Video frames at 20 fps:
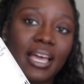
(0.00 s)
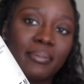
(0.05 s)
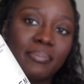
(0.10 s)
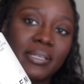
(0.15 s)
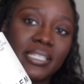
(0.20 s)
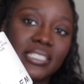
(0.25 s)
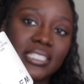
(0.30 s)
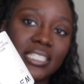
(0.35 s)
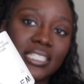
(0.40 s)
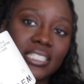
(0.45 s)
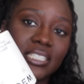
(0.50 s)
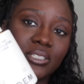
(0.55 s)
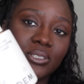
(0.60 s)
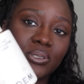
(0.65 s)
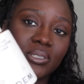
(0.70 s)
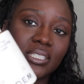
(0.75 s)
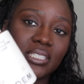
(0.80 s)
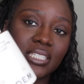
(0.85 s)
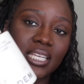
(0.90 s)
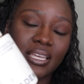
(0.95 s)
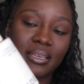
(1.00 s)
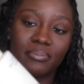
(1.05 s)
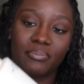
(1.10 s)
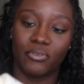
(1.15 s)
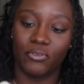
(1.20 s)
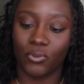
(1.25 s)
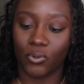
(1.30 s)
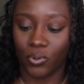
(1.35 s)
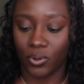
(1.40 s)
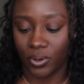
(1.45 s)
I basically do the same
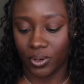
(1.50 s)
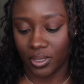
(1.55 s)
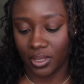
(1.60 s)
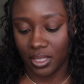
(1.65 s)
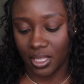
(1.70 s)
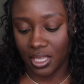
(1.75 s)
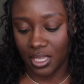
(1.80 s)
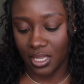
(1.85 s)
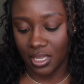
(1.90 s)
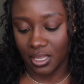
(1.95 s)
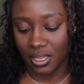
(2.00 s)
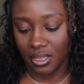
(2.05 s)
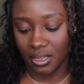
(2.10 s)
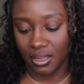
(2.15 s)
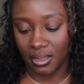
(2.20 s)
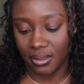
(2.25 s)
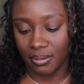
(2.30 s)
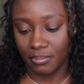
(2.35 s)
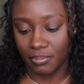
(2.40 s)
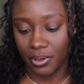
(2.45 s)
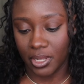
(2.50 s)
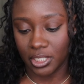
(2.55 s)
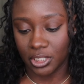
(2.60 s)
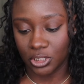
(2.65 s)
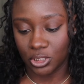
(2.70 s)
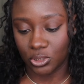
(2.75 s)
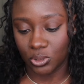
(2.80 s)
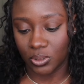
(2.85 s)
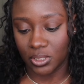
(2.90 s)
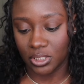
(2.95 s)
for the um,
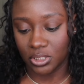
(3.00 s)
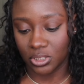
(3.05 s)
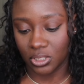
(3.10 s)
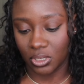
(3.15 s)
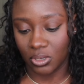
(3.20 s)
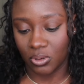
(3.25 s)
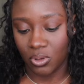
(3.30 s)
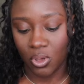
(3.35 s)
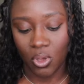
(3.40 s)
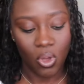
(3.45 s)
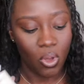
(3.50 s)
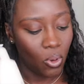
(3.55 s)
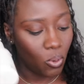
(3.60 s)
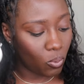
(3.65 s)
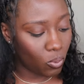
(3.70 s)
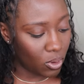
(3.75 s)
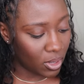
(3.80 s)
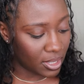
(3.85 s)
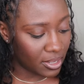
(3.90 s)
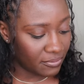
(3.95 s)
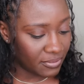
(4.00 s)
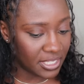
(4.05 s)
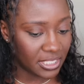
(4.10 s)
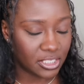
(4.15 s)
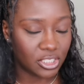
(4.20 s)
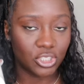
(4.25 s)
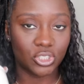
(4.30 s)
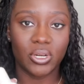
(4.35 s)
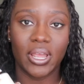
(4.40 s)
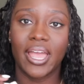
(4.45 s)
Paula's Choice. So we'll give
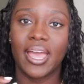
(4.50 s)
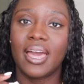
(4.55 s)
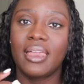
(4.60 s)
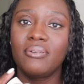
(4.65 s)
this a try.